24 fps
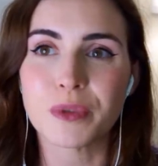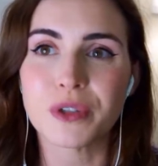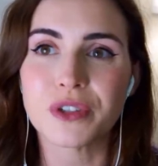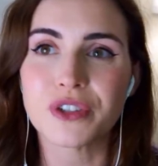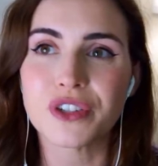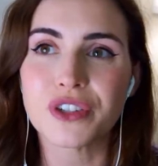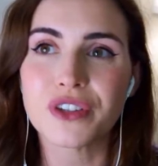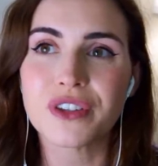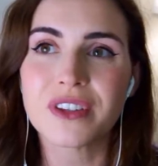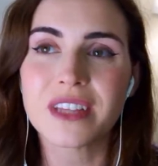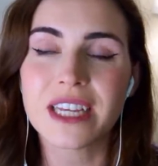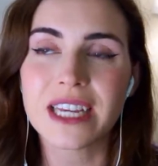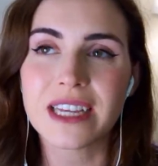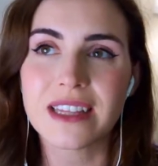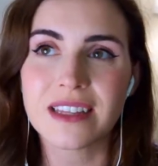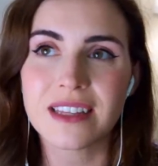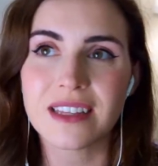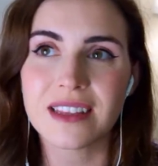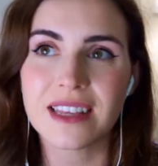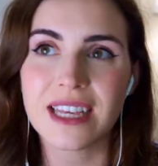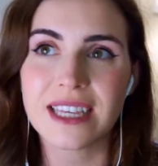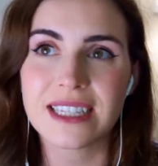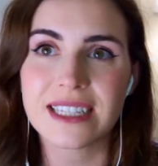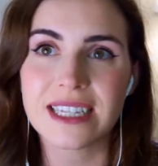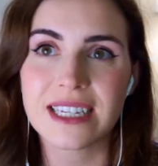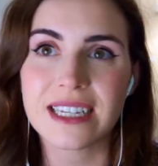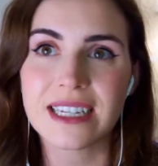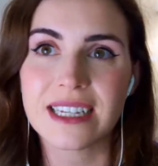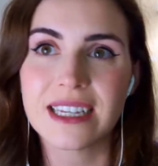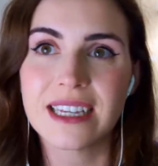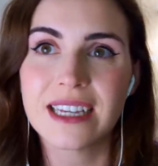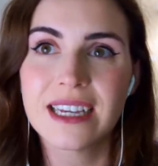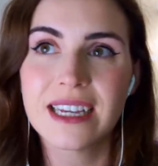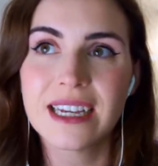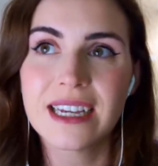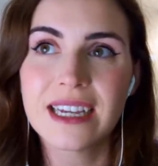But do you think that there's
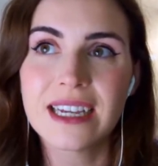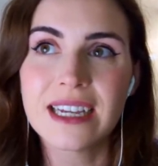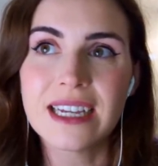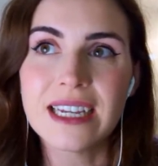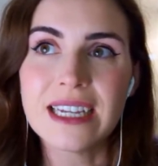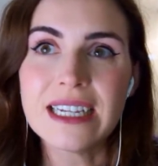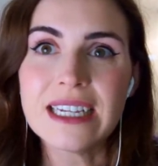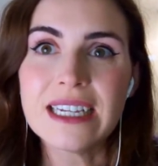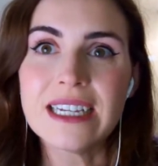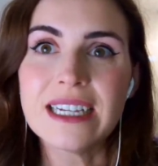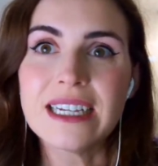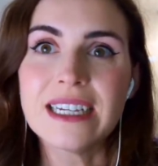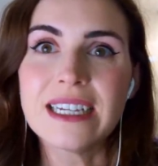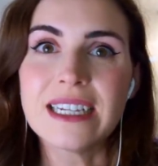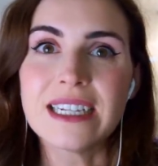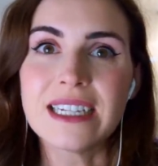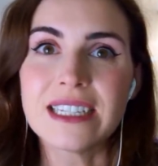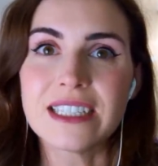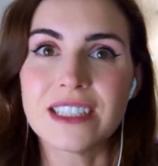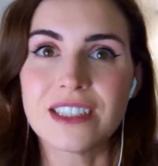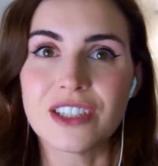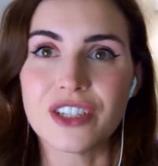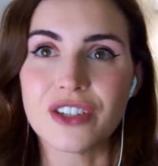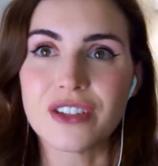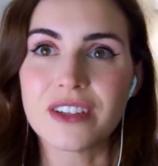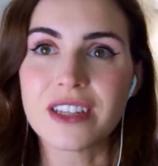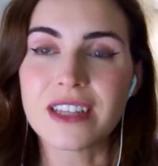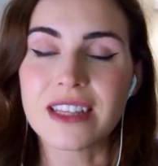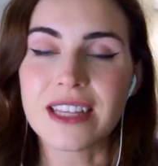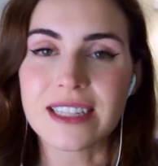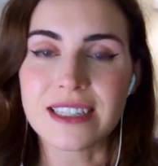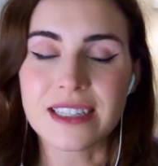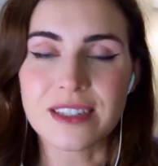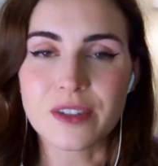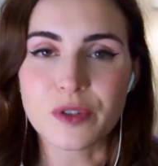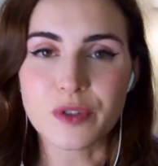a, do you think
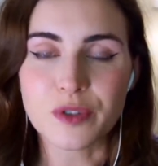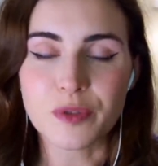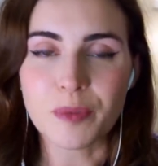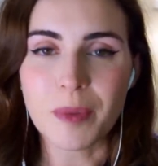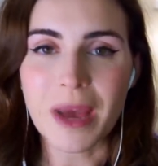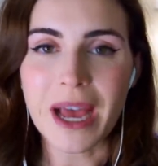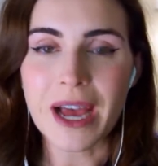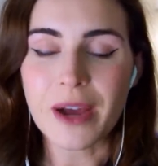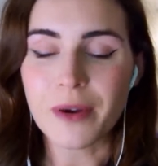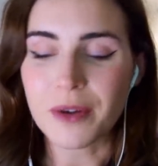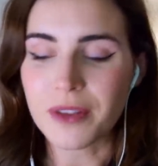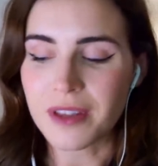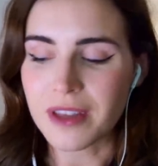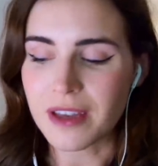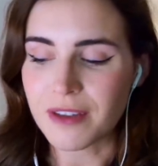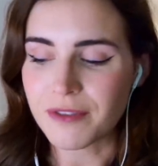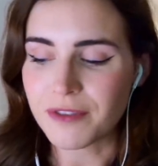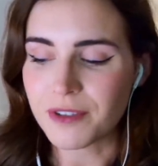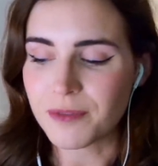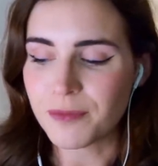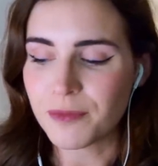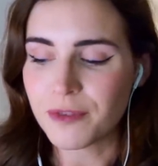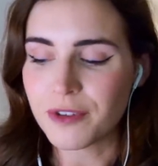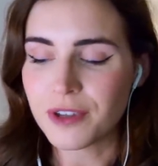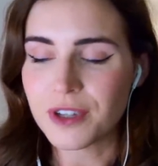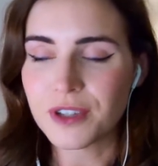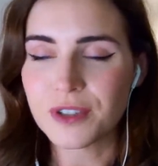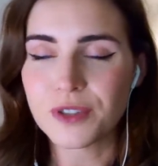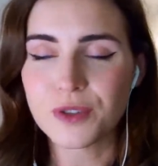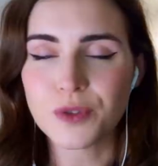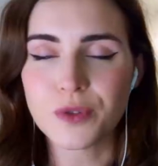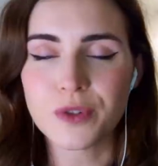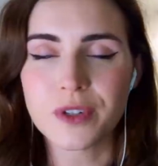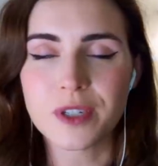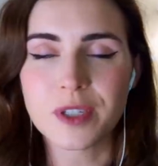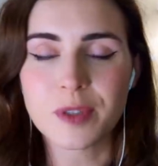there's a sort of power there for
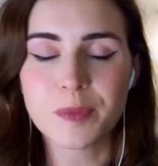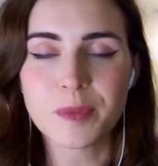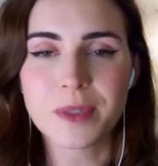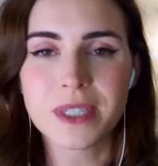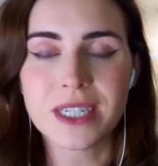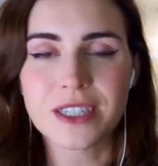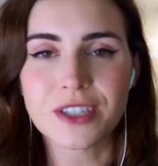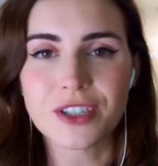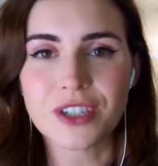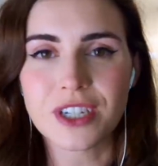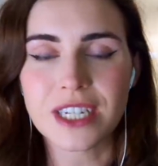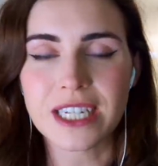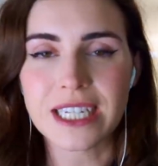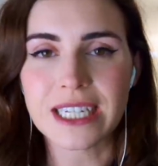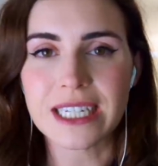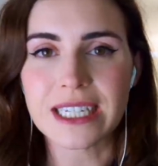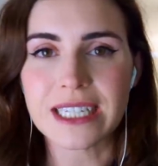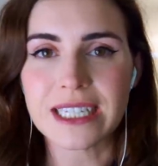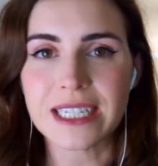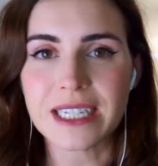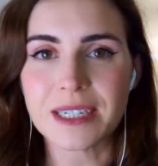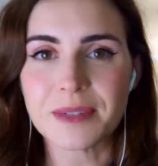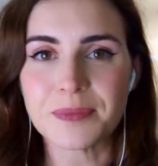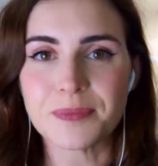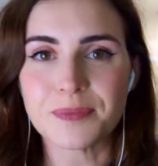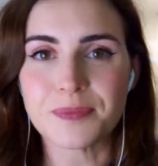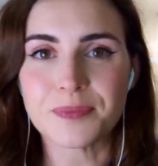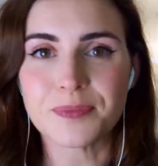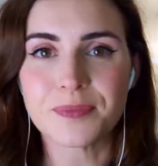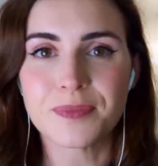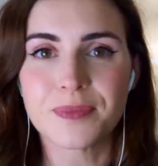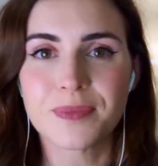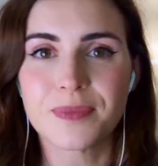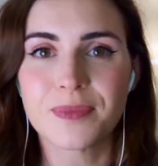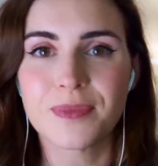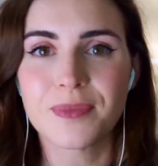historians potentially
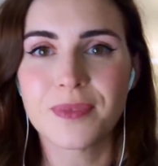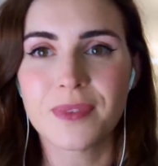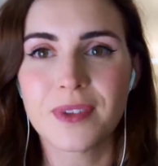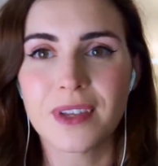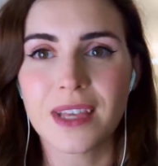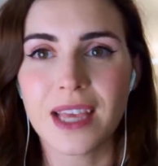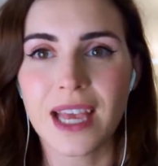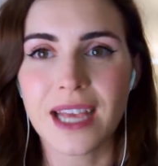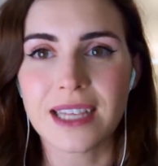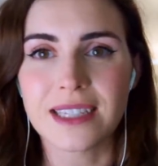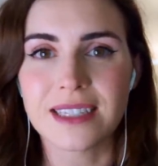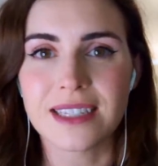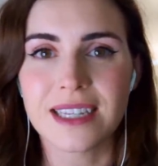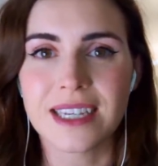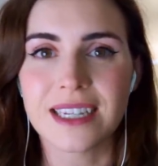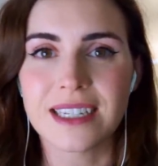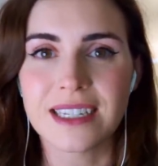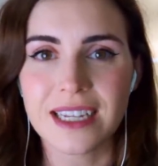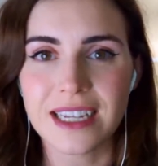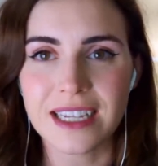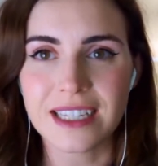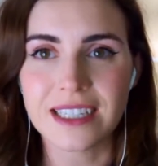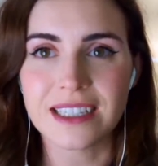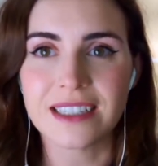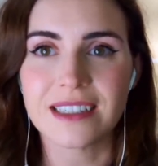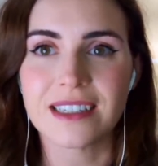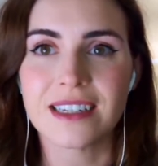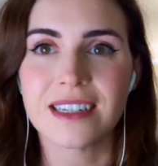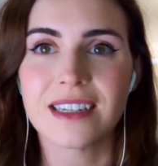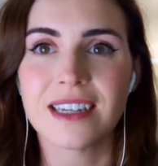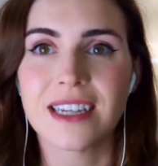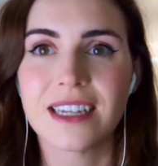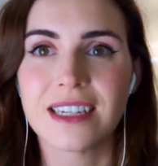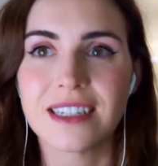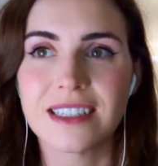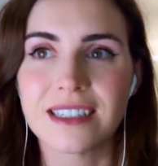in
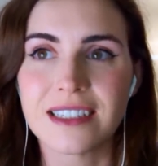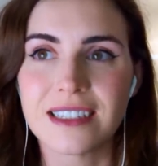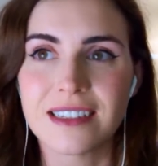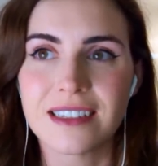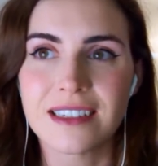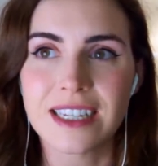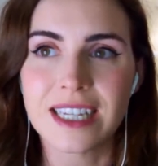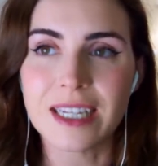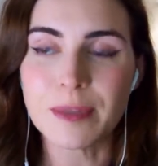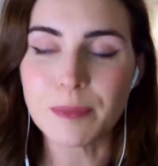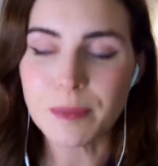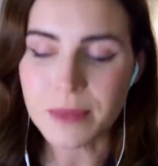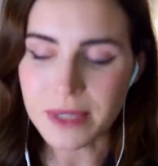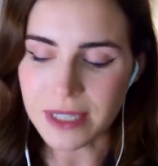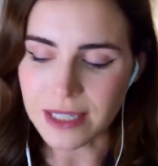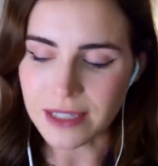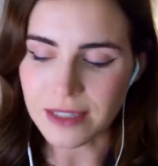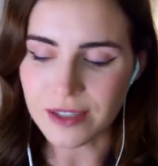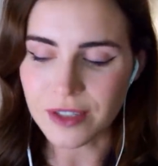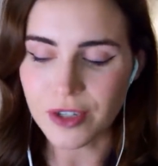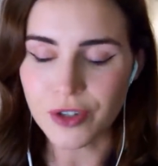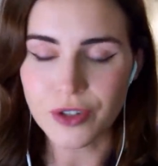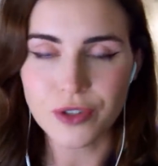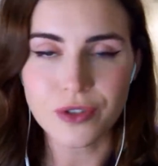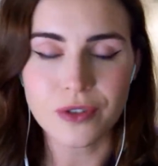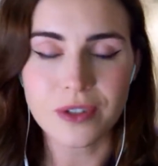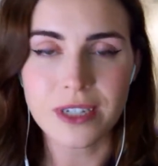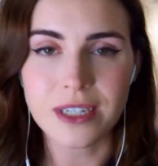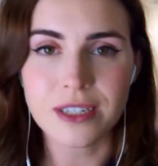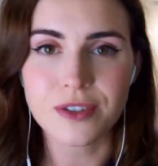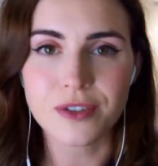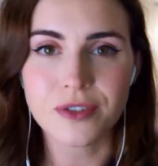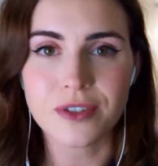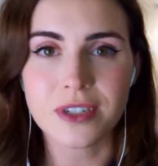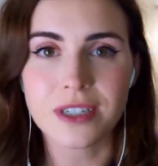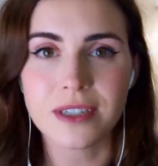glimpsing social
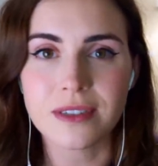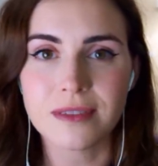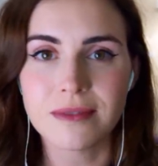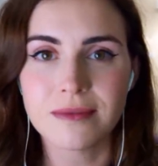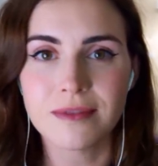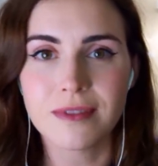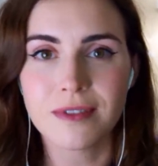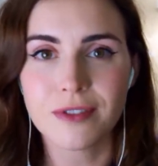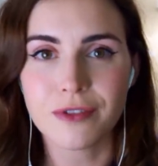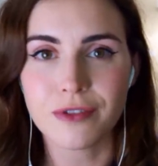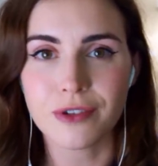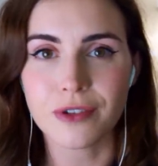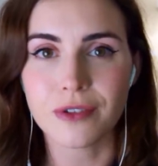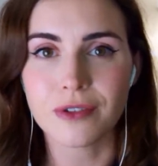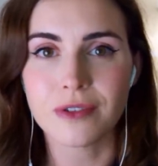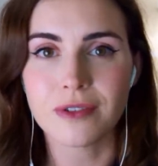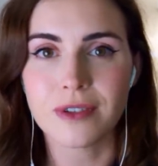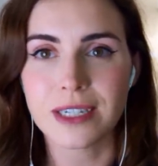history through